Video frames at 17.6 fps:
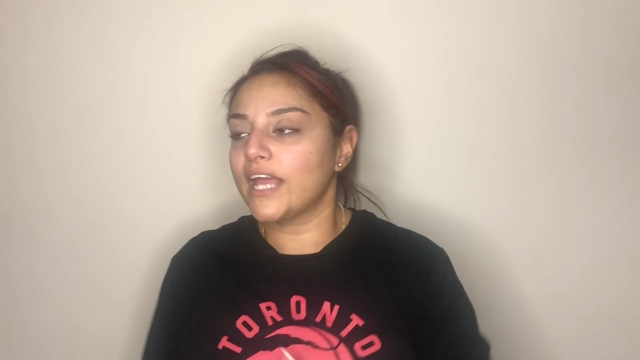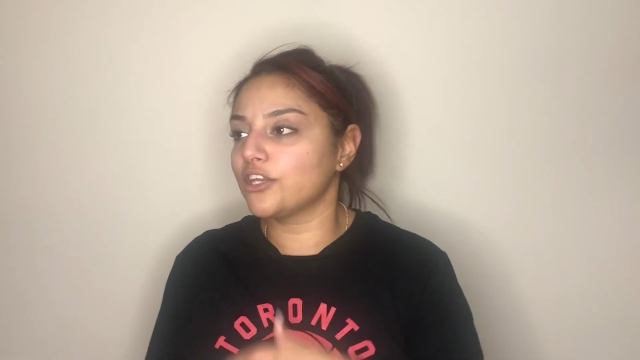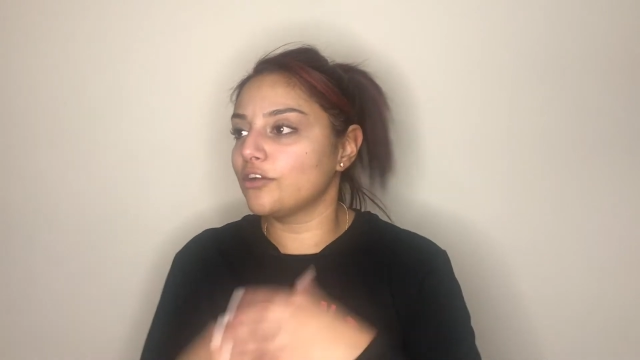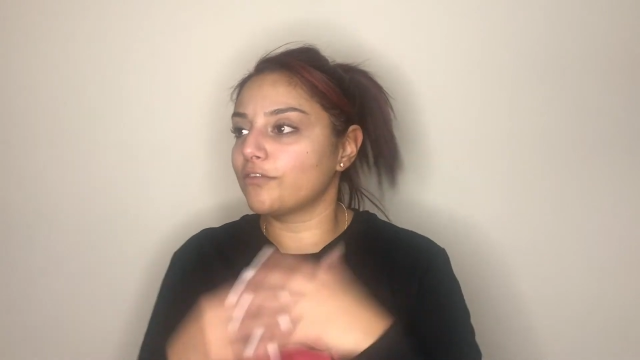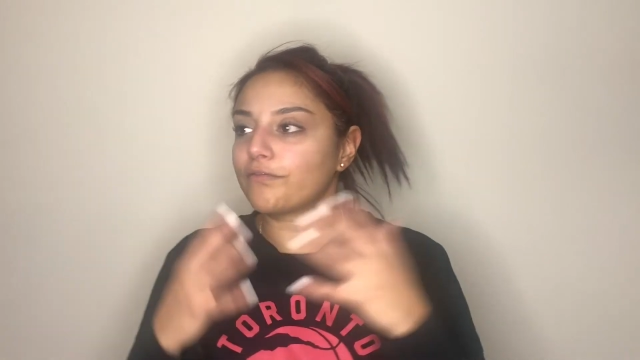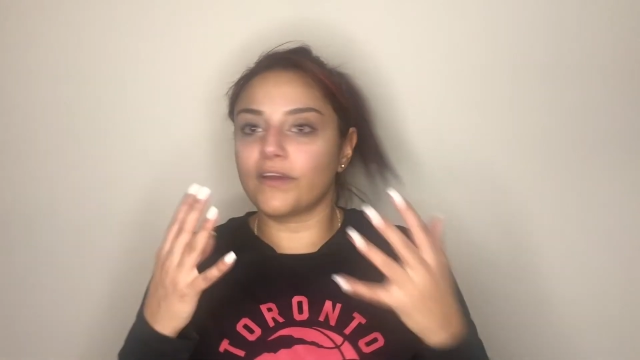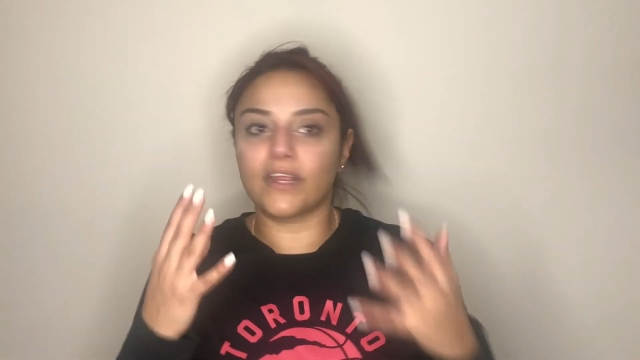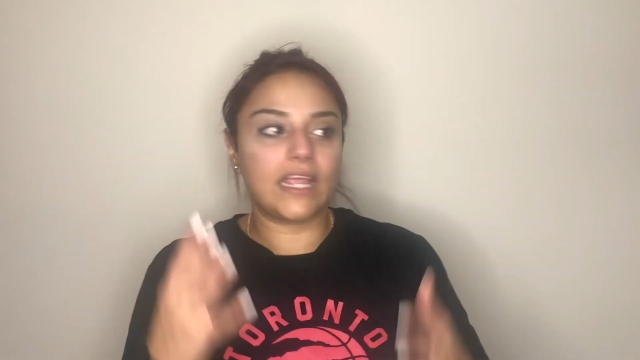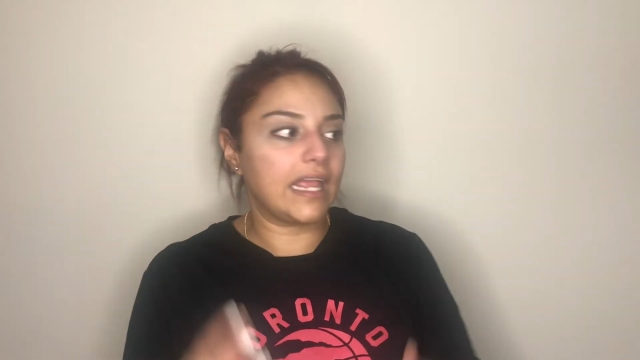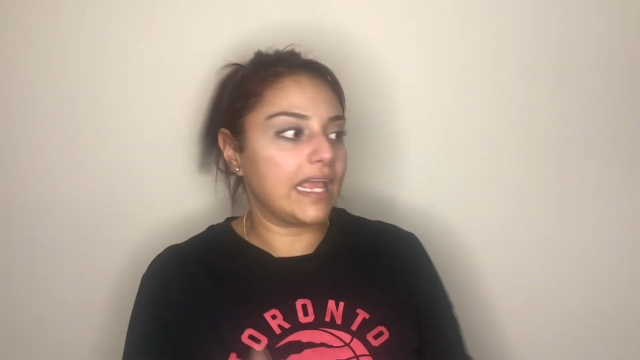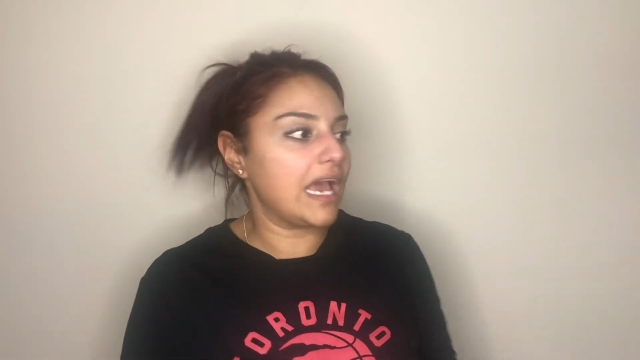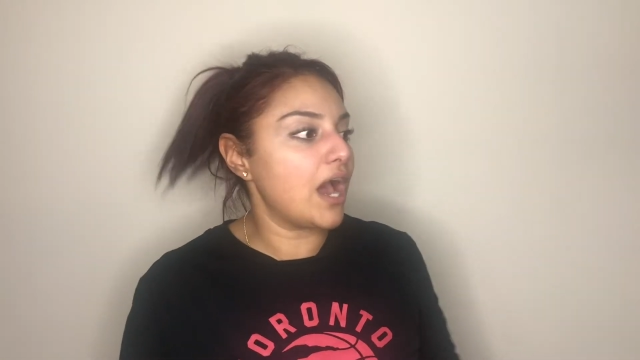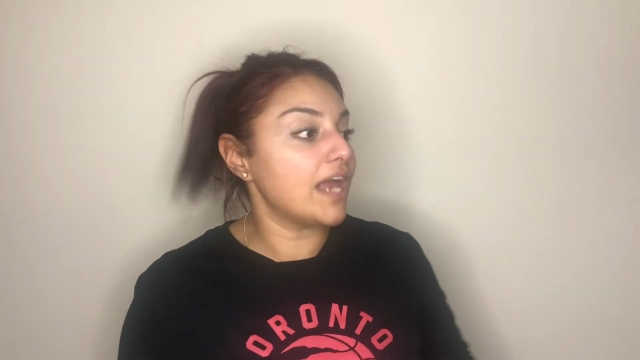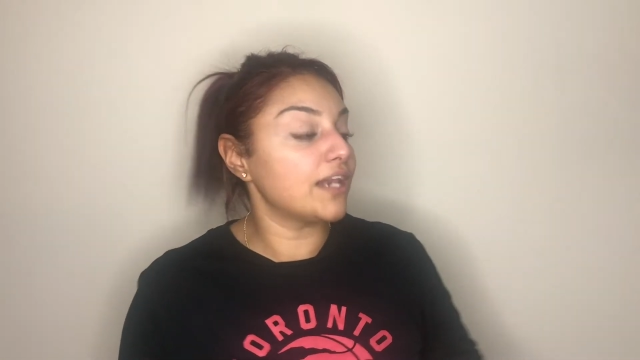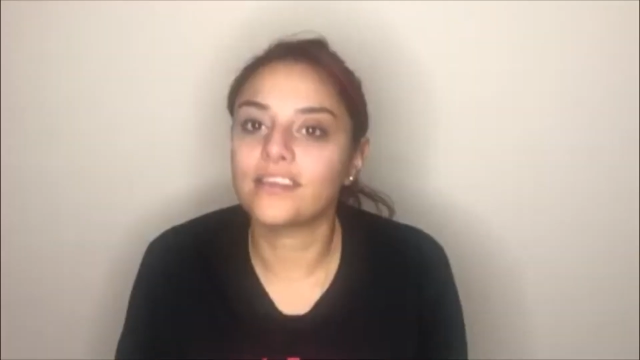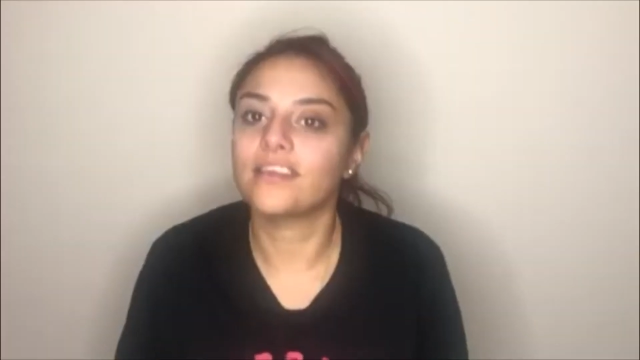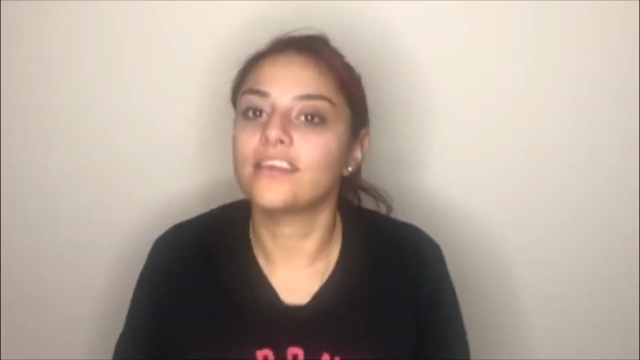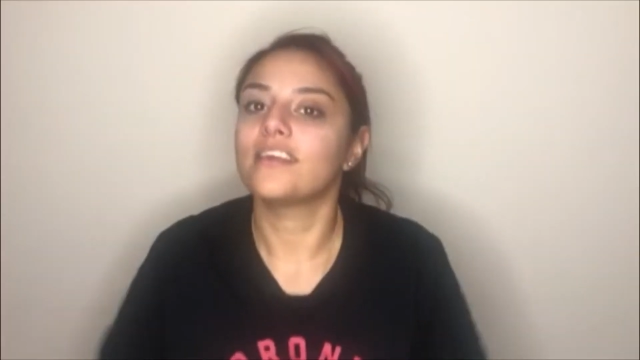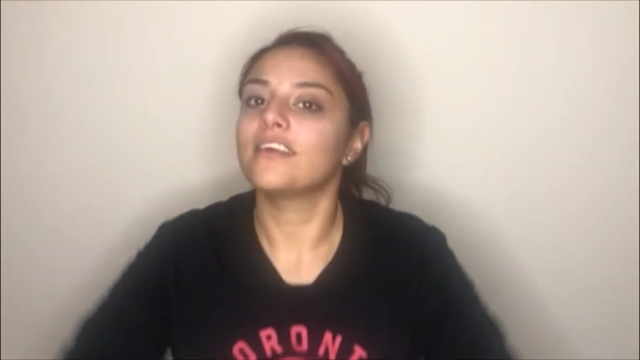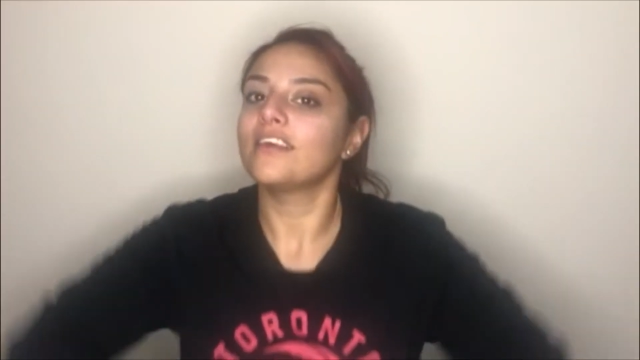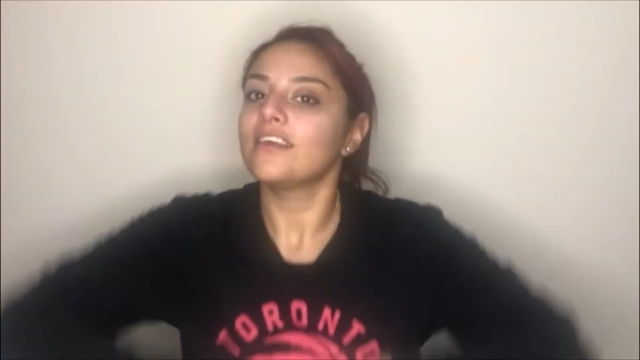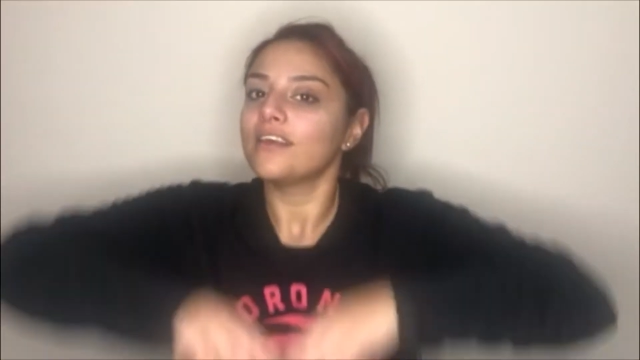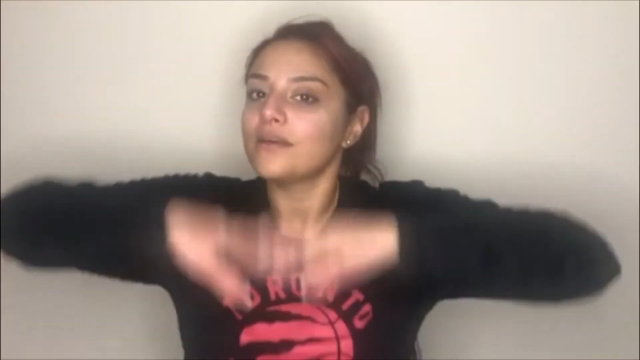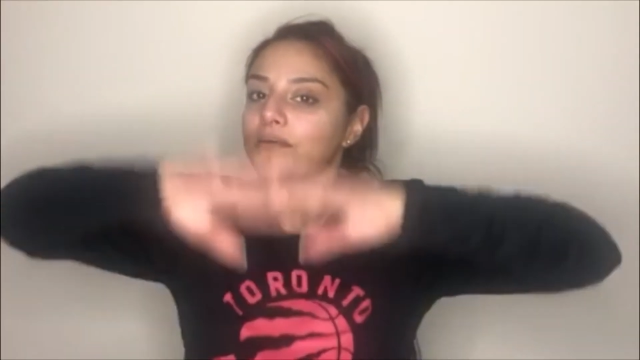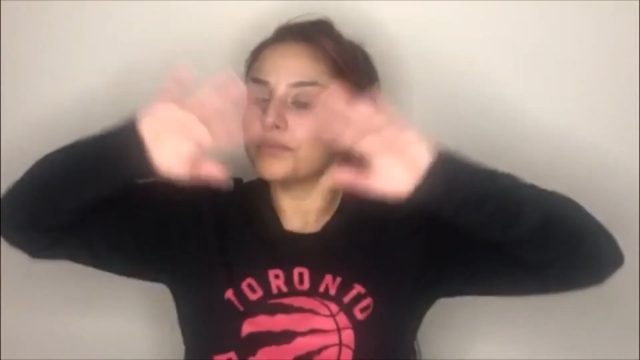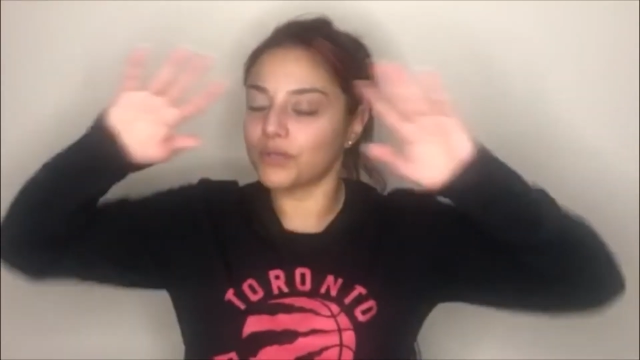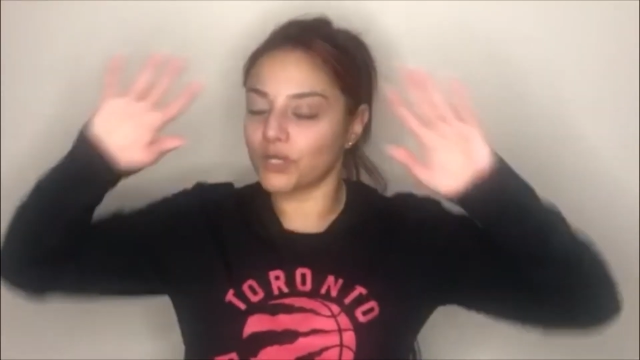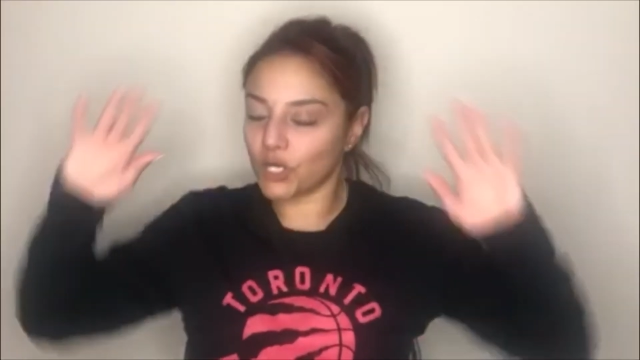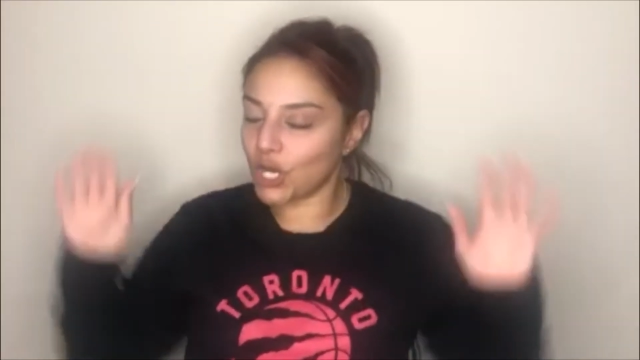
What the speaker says: you're freaking out. But